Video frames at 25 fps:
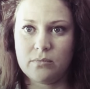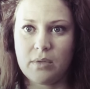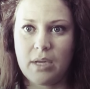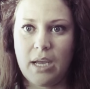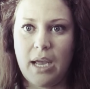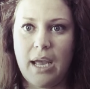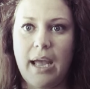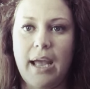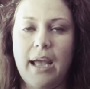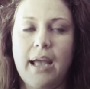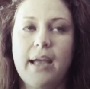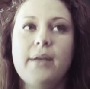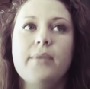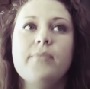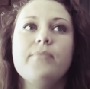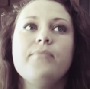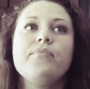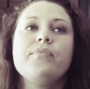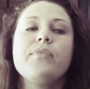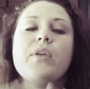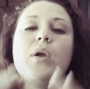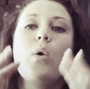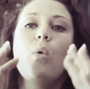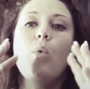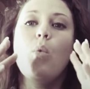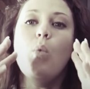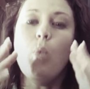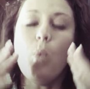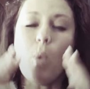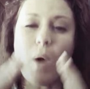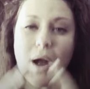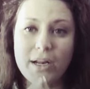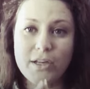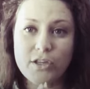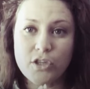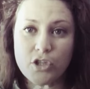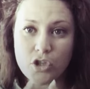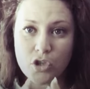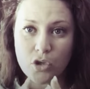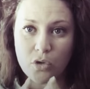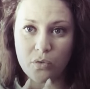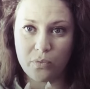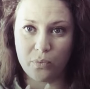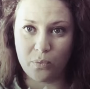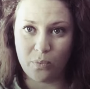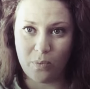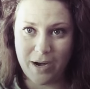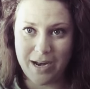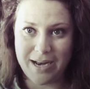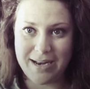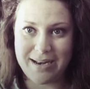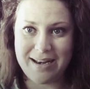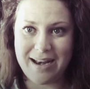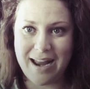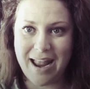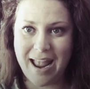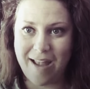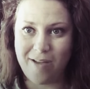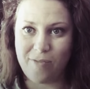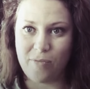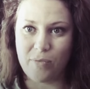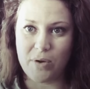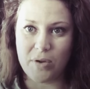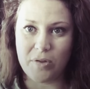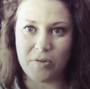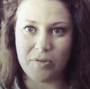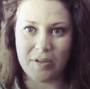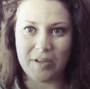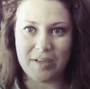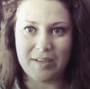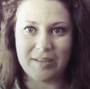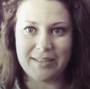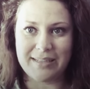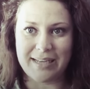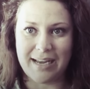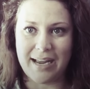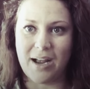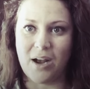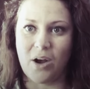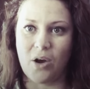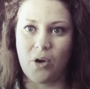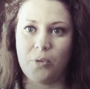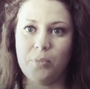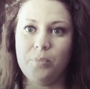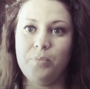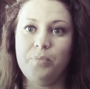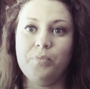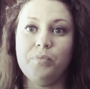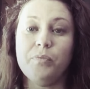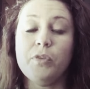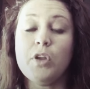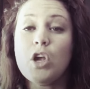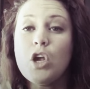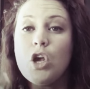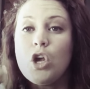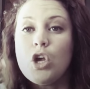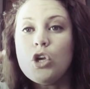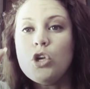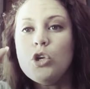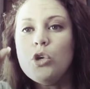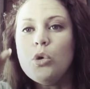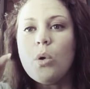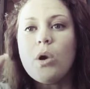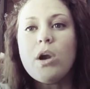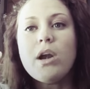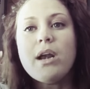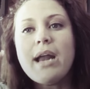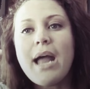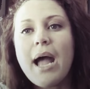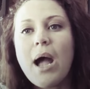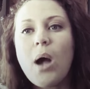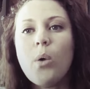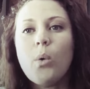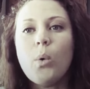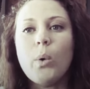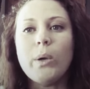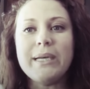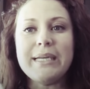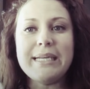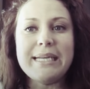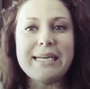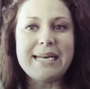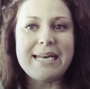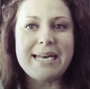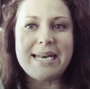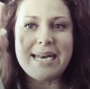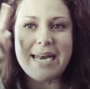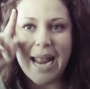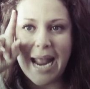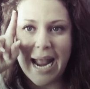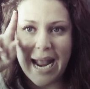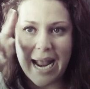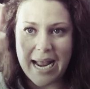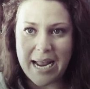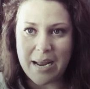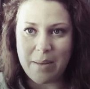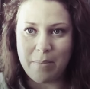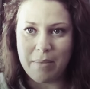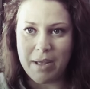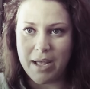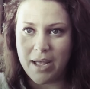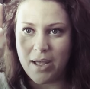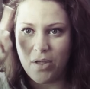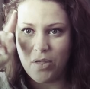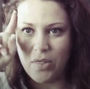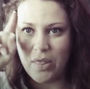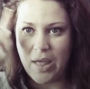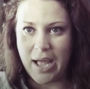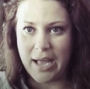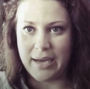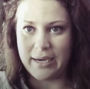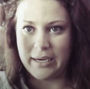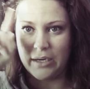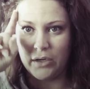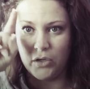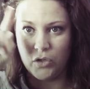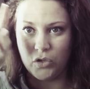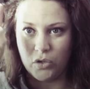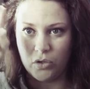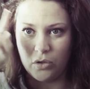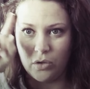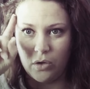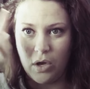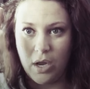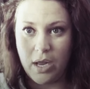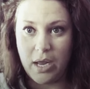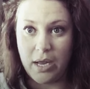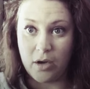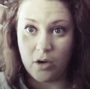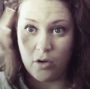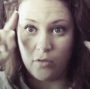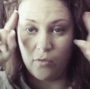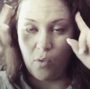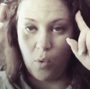okay? Once you've written everything down, you are now going to name that inner